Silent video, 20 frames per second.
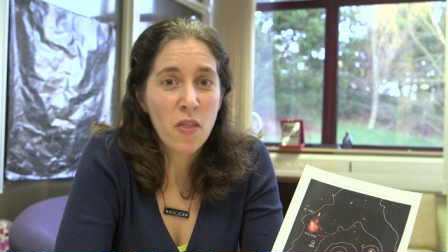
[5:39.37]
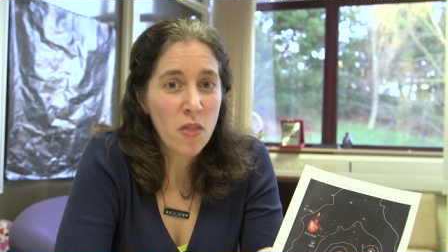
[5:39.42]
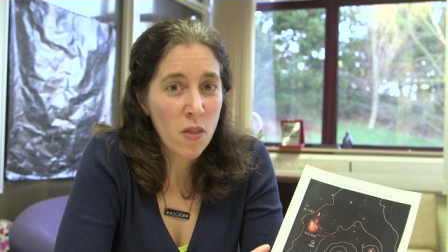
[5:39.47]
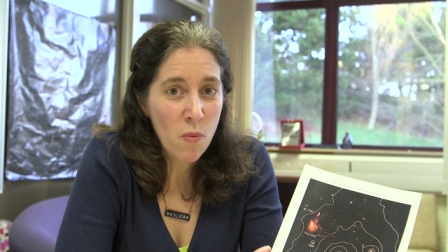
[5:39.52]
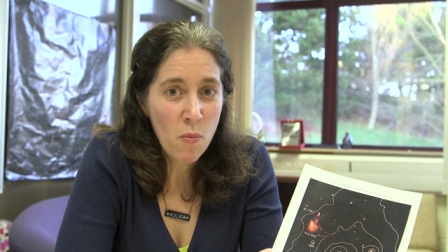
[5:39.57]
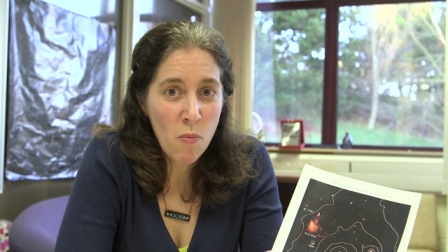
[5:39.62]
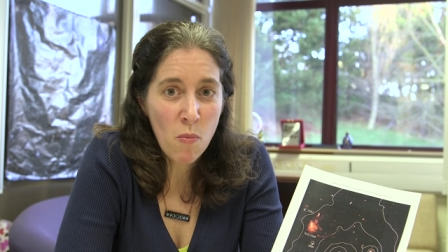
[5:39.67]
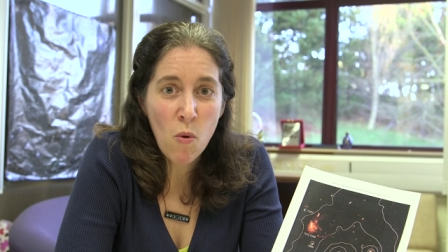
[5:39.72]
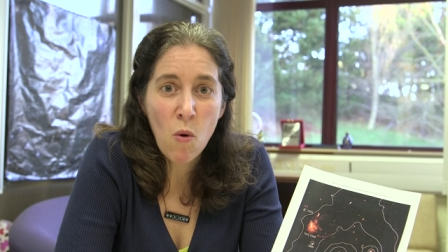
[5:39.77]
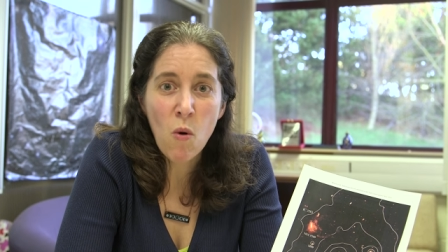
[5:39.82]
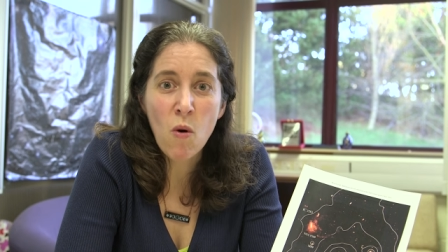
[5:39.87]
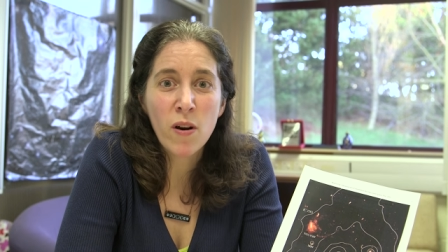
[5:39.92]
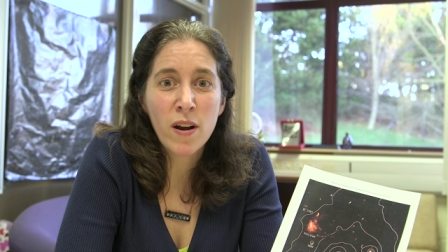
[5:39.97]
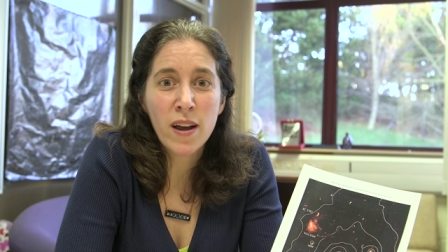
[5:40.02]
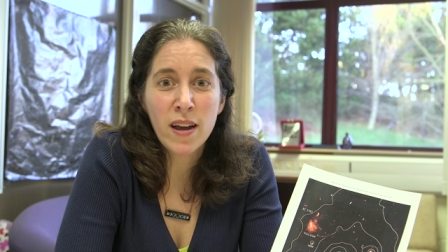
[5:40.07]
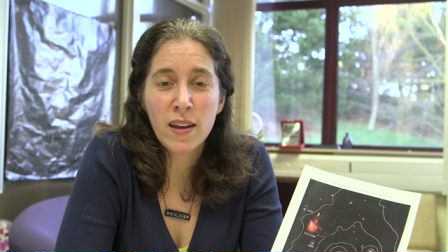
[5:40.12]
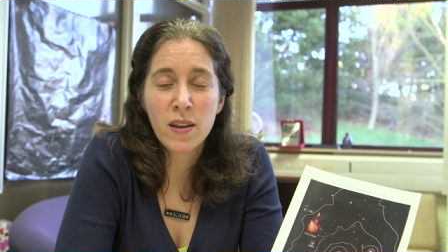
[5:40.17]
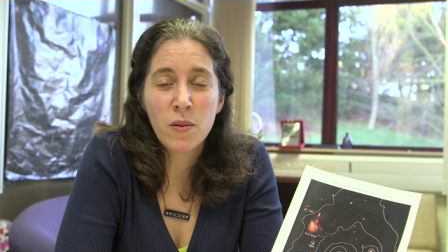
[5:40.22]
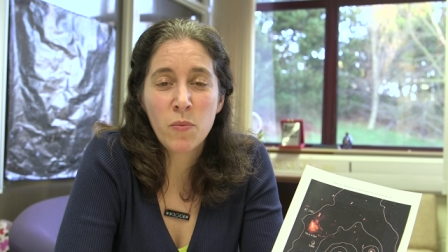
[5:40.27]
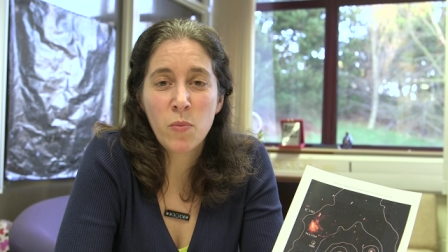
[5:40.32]
the more
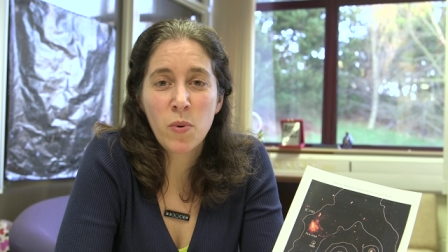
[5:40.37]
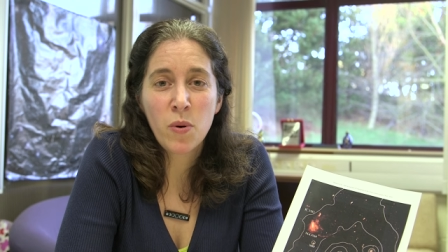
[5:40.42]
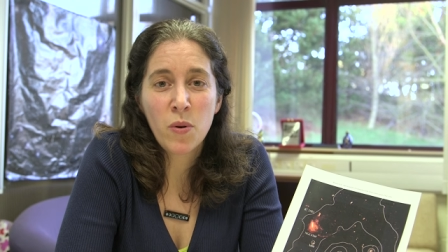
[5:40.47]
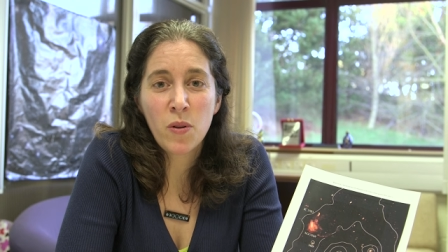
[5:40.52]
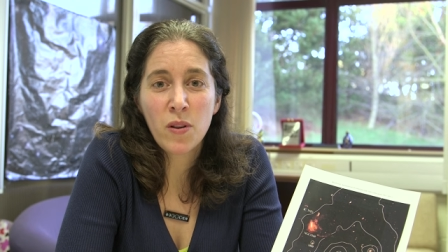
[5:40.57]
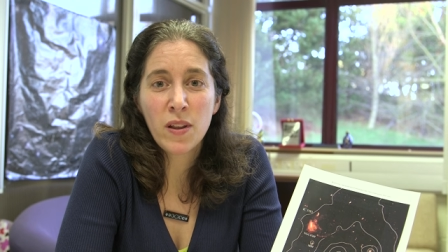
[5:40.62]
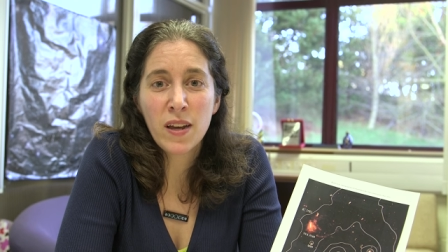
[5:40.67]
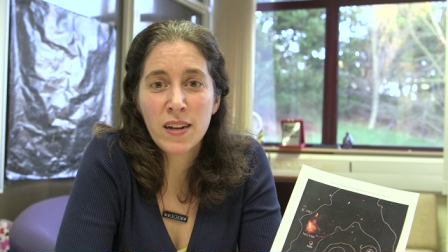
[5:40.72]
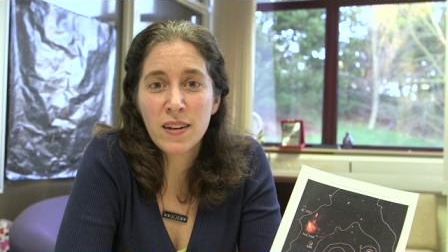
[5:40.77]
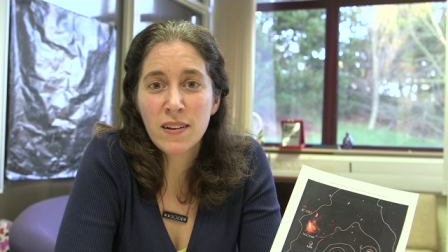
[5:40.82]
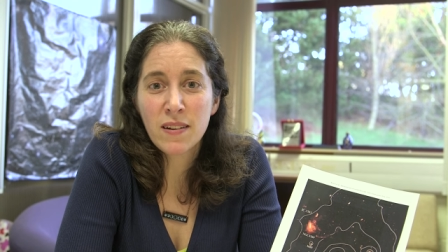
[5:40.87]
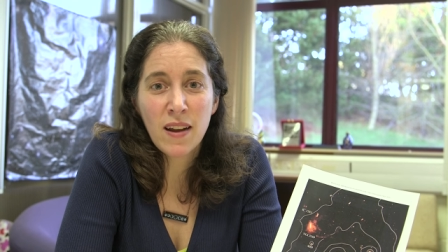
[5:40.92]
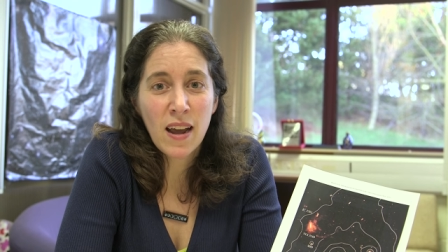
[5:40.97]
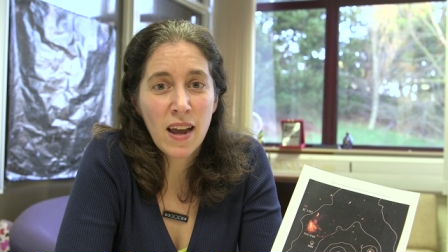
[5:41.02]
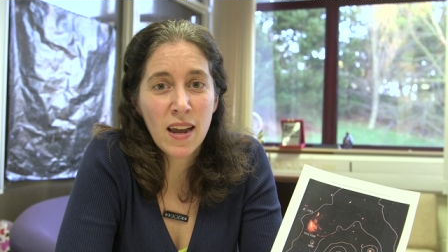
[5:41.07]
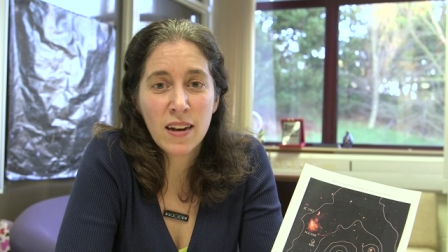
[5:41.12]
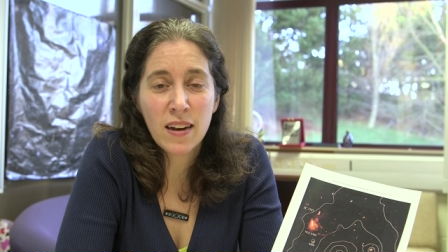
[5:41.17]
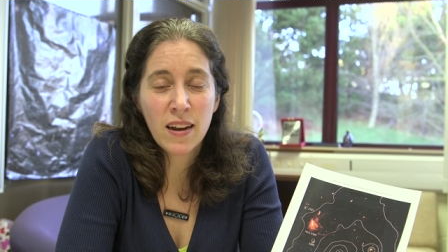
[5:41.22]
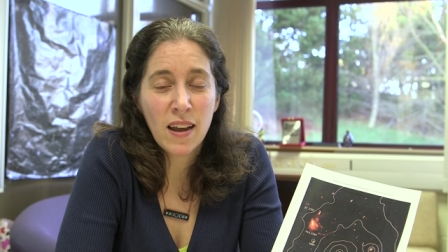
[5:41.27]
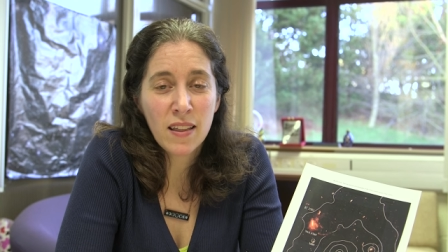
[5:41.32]
it can pull in,
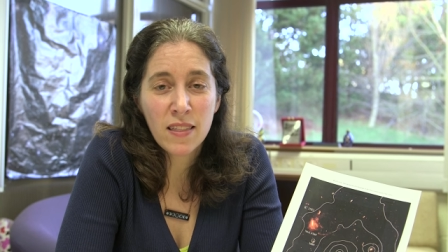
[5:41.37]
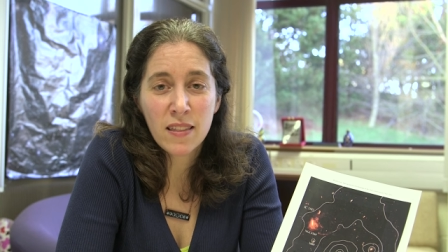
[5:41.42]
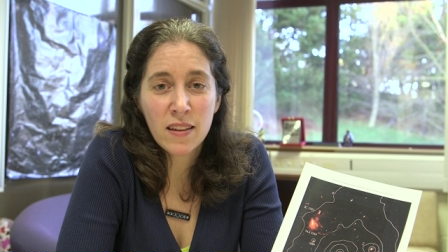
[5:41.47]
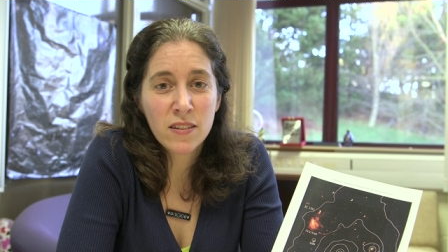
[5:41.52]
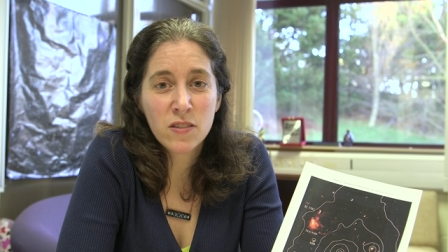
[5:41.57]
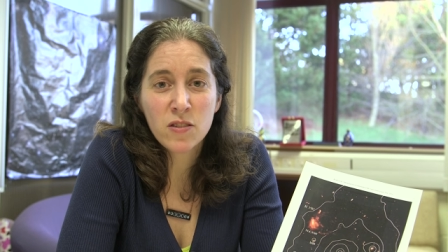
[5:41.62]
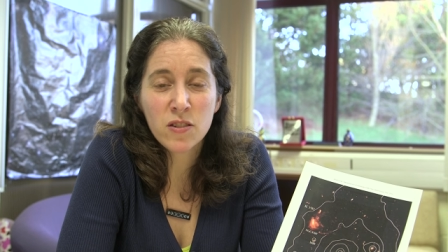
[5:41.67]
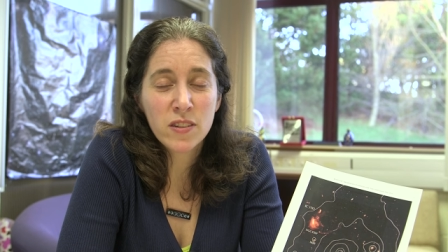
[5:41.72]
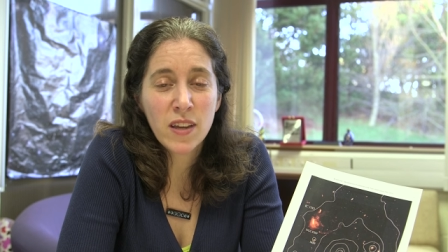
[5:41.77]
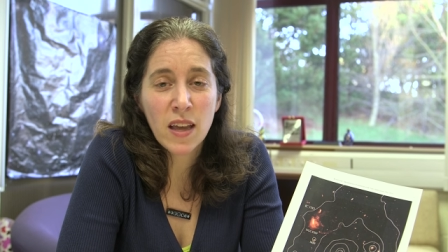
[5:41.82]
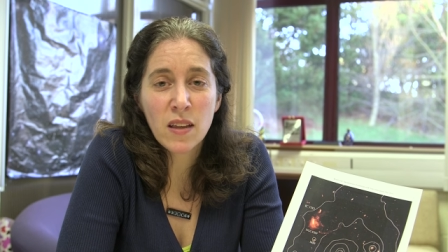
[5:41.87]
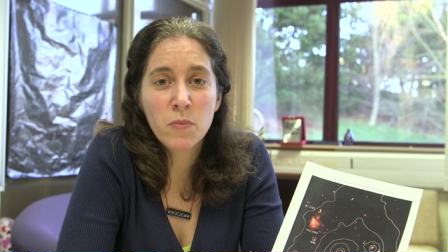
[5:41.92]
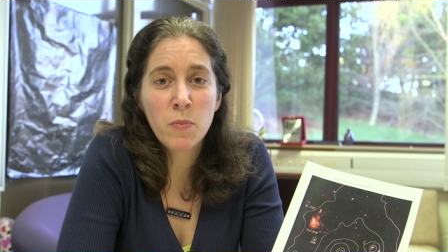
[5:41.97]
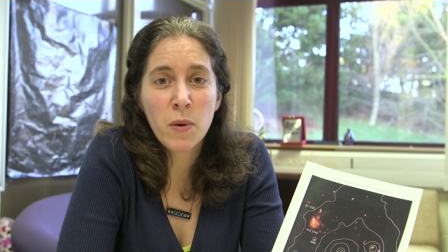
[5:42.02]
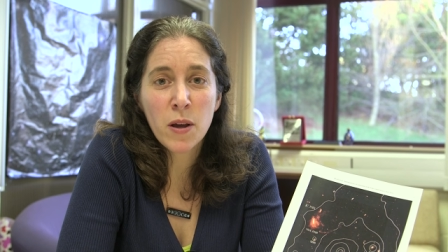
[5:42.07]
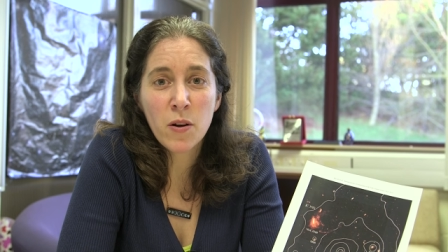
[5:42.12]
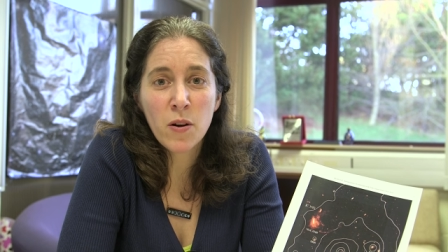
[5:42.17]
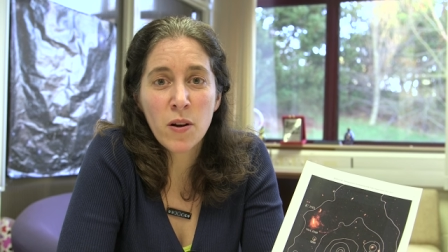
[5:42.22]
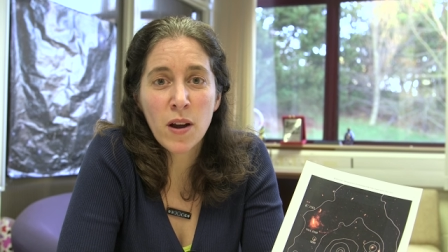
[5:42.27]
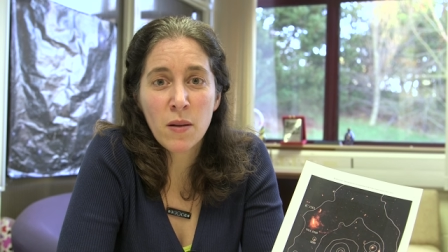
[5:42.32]
and, and it just gets
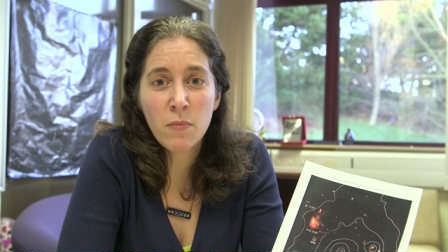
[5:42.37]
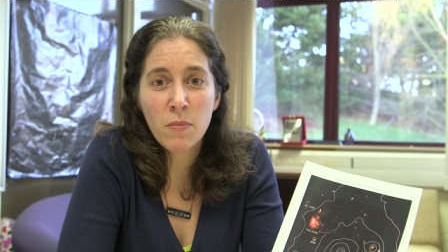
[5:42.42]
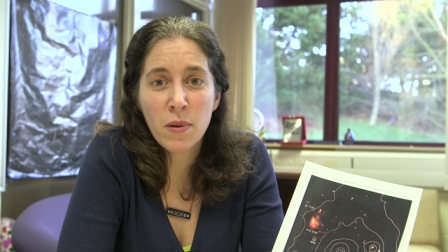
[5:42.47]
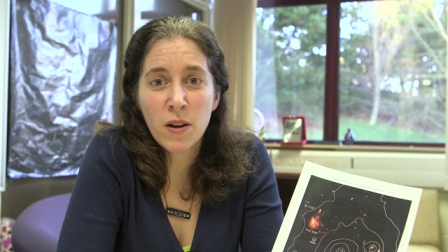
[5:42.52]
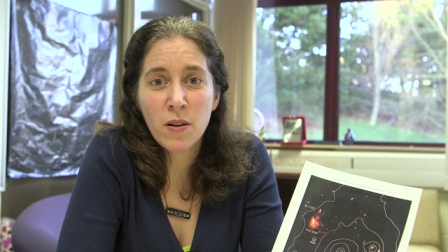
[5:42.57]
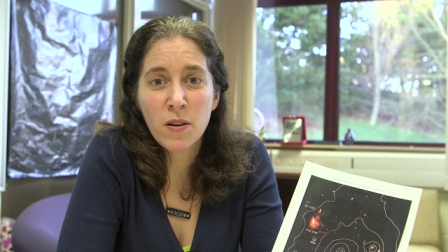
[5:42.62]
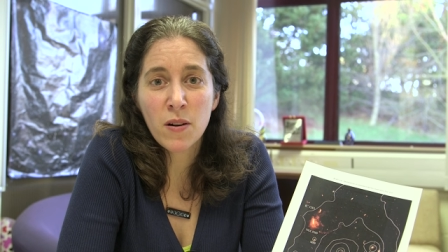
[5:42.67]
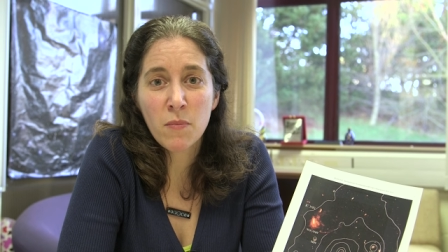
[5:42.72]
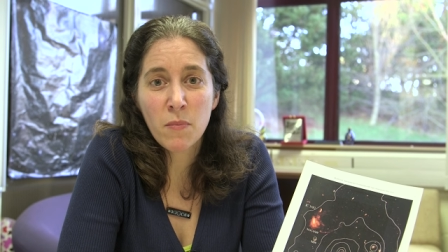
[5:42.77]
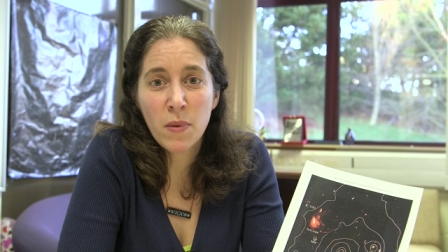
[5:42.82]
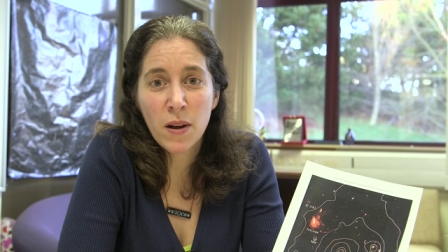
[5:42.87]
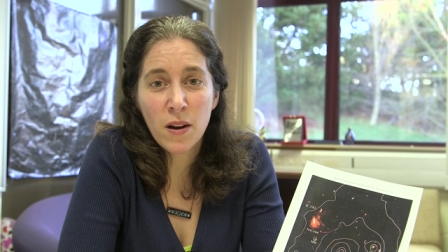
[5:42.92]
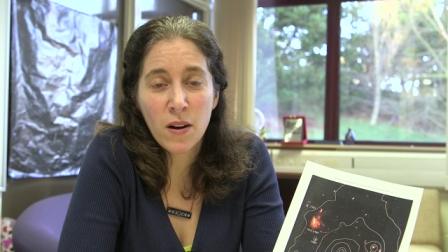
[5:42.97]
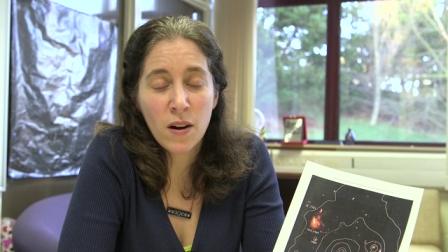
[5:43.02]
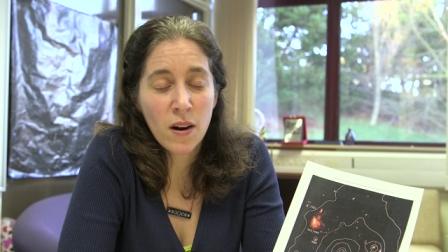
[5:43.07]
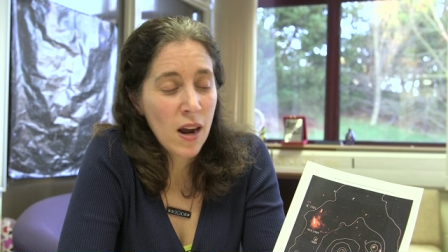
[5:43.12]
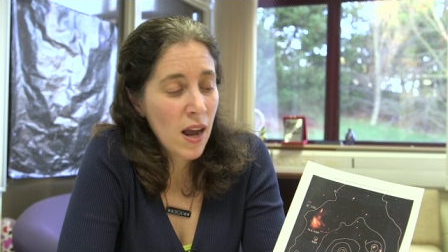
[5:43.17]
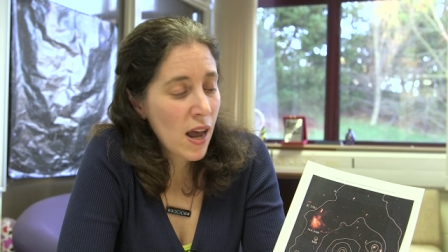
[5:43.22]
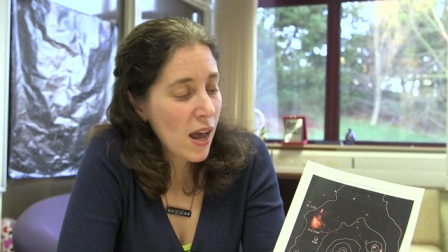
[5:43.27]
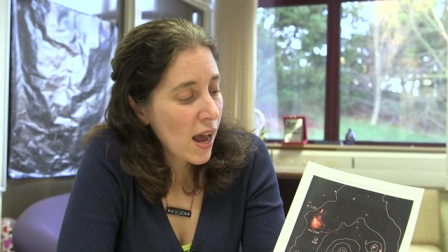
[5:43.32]
bigger and bigger and
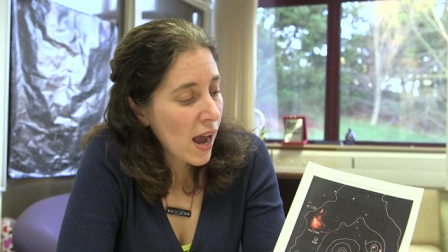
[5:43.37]
bigger.